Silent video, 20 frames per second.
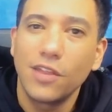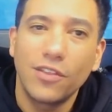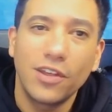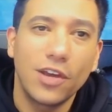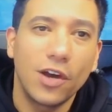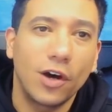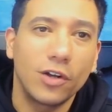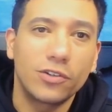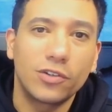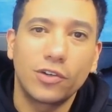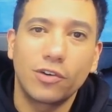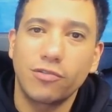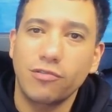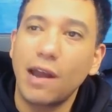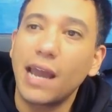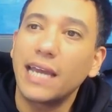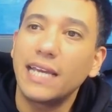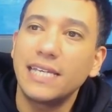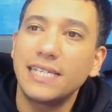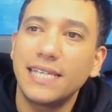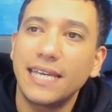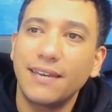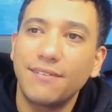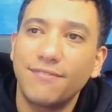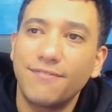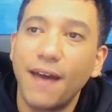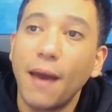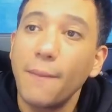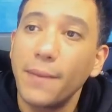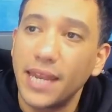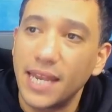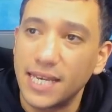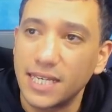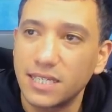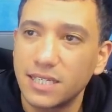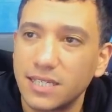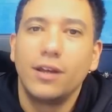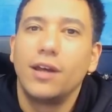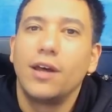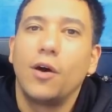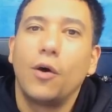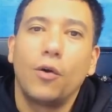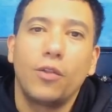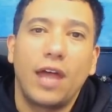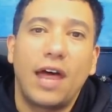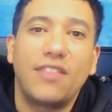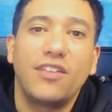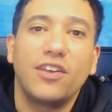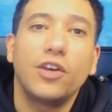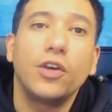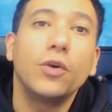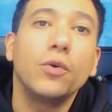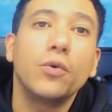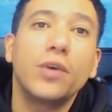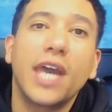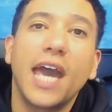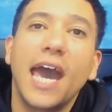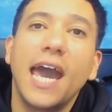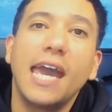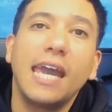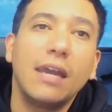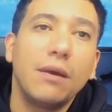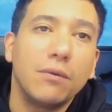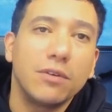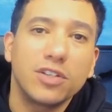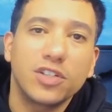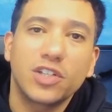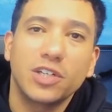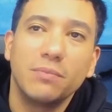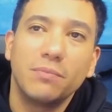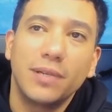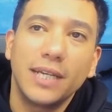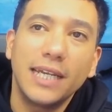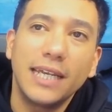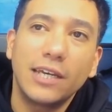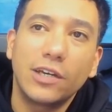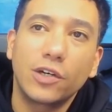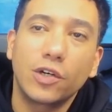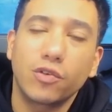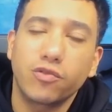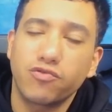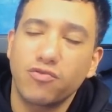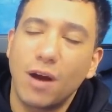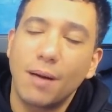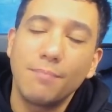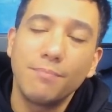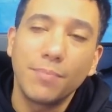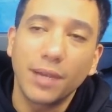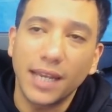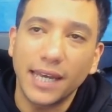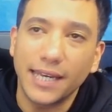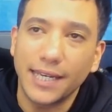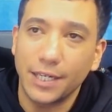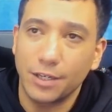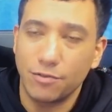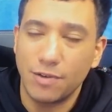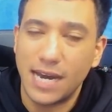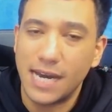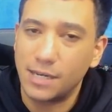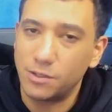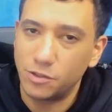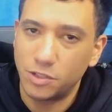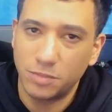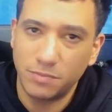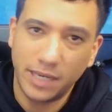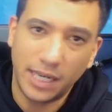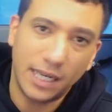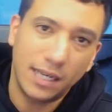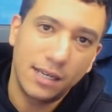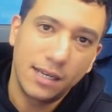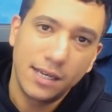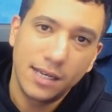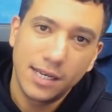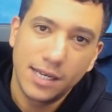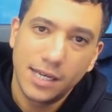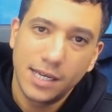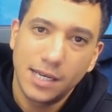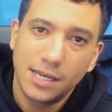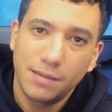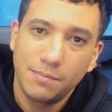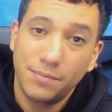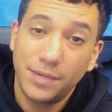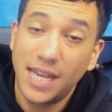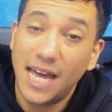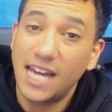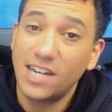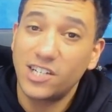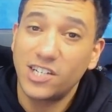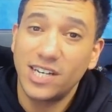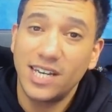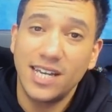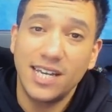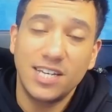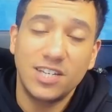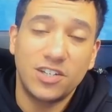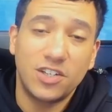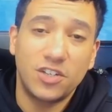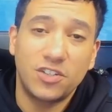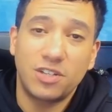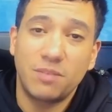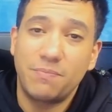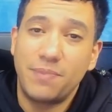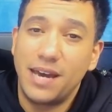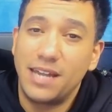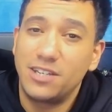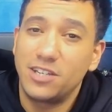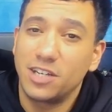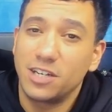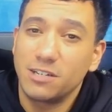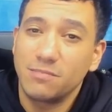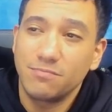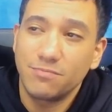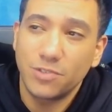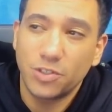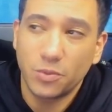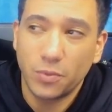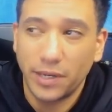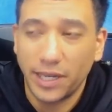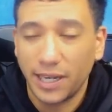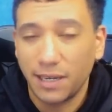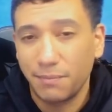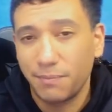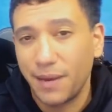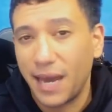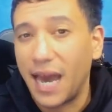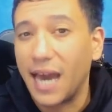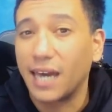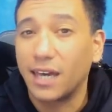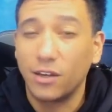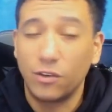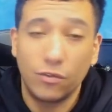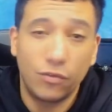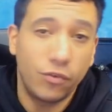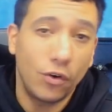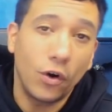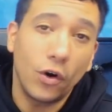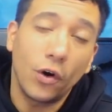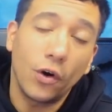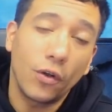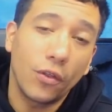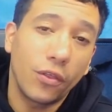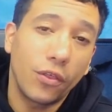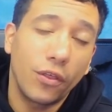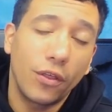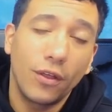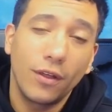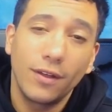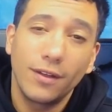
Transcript: odd crazy feminist, or that the UK was completely crumbling around me. But actually it's just the pendulum swinging back and forth.